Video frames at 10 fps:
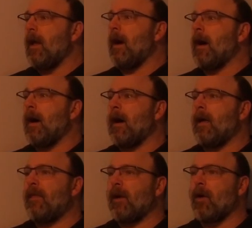
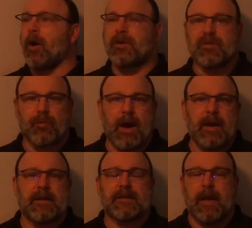Uh, there are
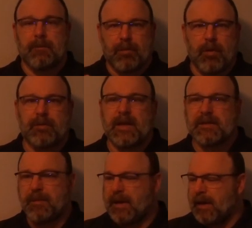strikes and
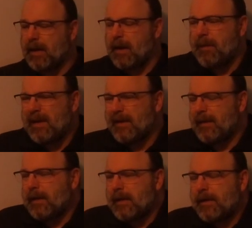protests beginning. I mean,
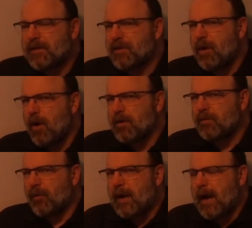the stars
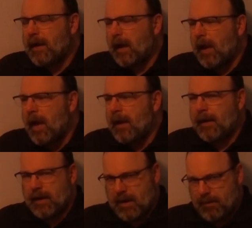were kind of
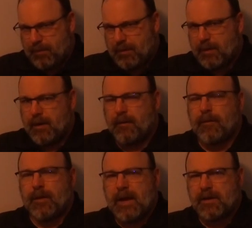lining up
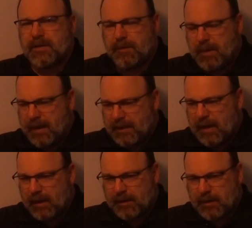for Nelson
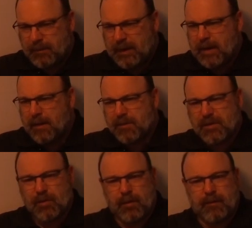Mandela to become
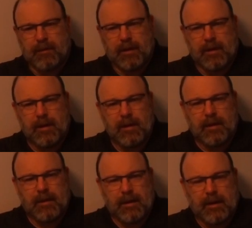sort of the
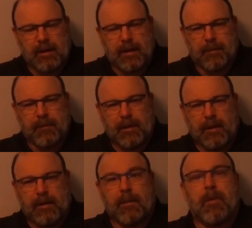the um,
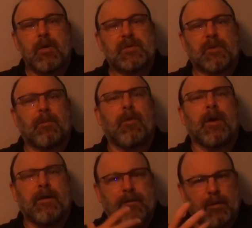the poster
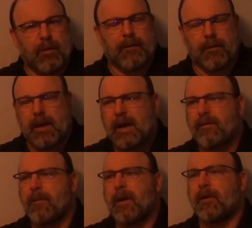boy, if you will, for lack
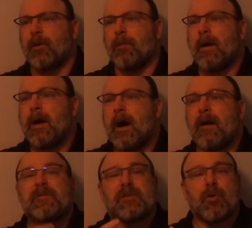of a better term,
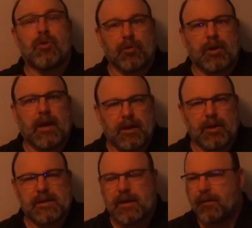of social change
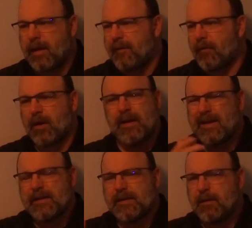in South Africa.
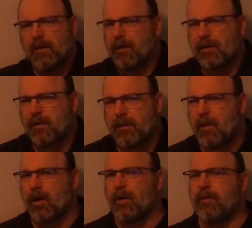Similar to the
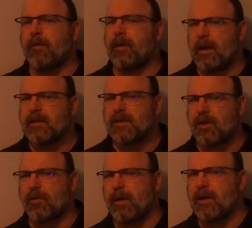Martin Luther King
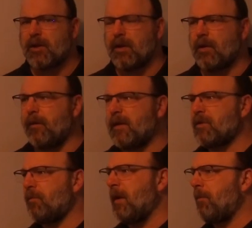situation, you know, these
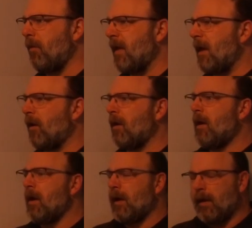are people that are
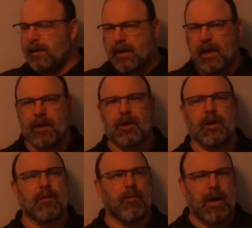
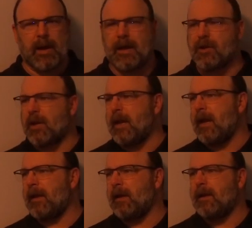intelligent,
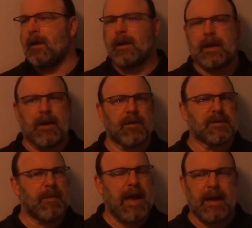well-educated,
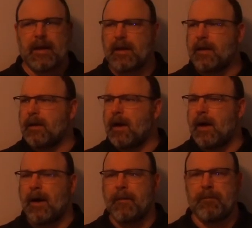charismatic,
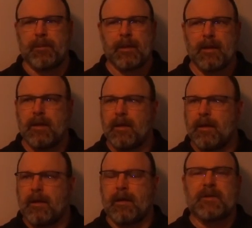um,
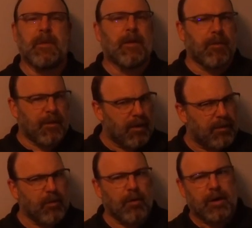speak with
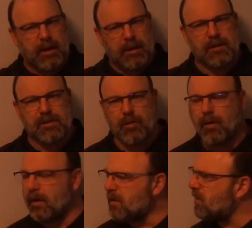authority, so on and